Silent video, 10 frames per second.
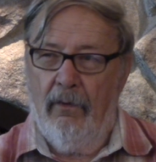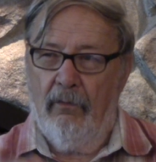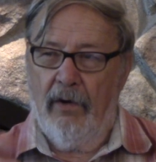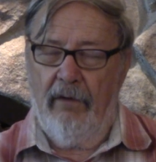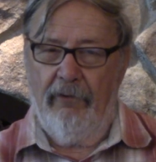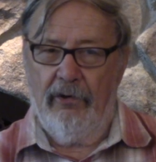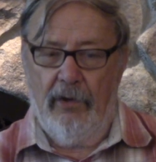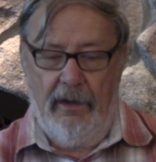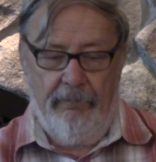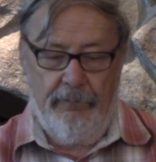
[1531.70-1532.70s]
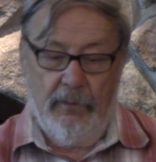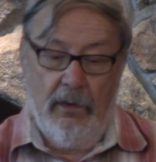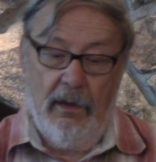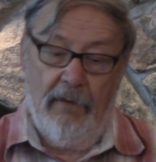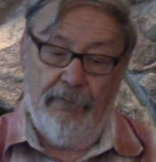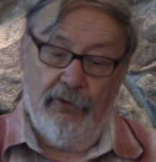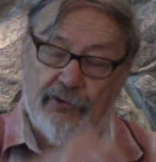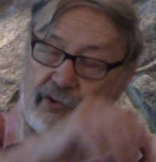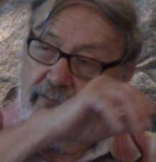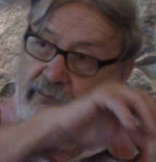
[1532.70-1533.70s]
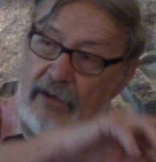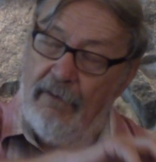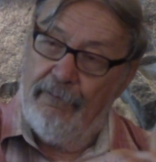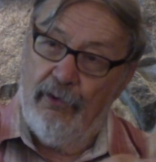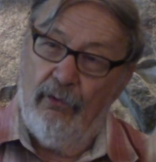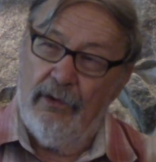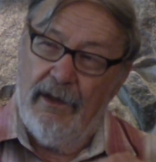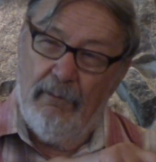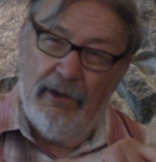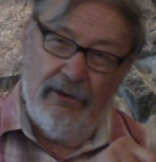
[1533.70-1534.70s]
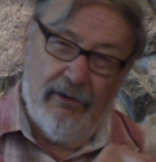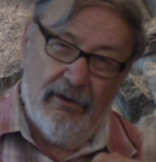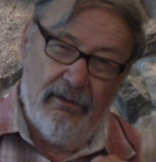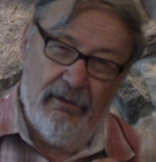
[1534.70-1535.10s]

wherever you hunt, if you limit your